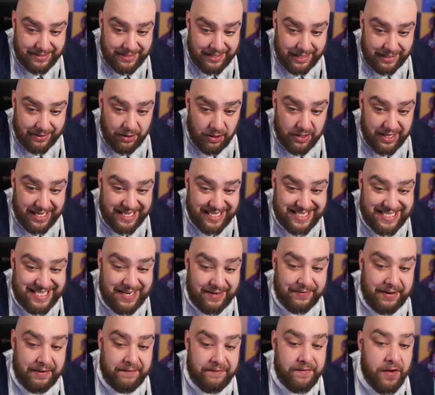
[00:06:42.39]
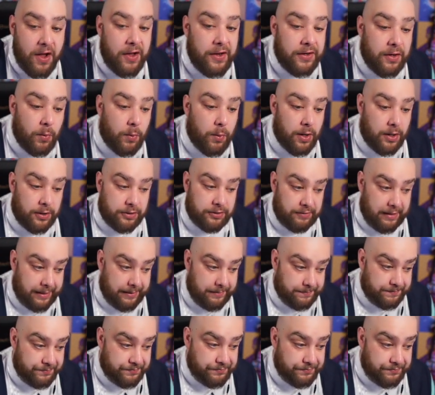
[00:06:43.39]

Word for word: Look at this. 73rd in the world, right?